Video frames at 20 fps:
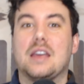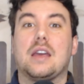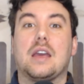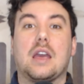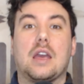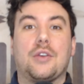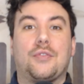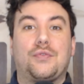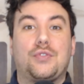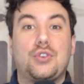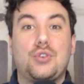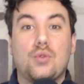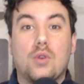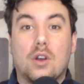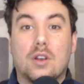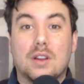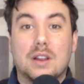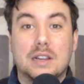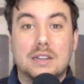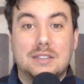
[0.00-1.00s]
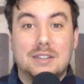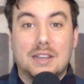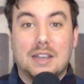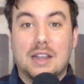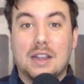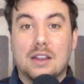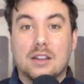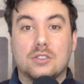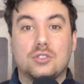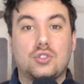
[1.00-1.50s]
If you are into
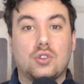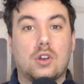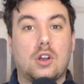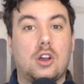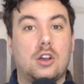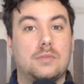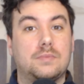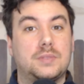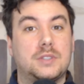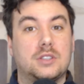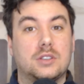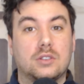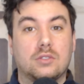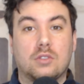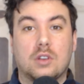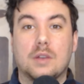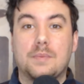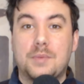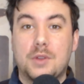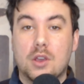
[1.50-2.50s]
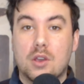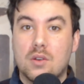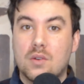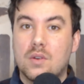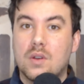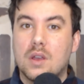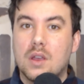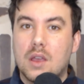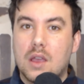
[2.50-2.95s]
airdrops, crypto,